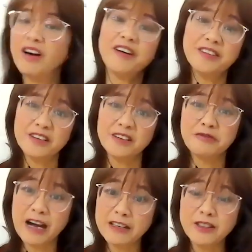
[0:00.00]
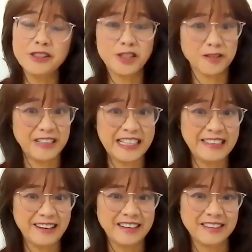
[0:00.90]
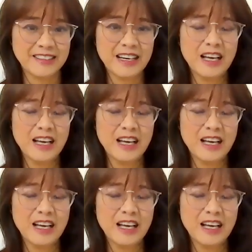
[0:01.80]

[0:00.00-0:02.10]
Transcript: on the founders of Lingnan,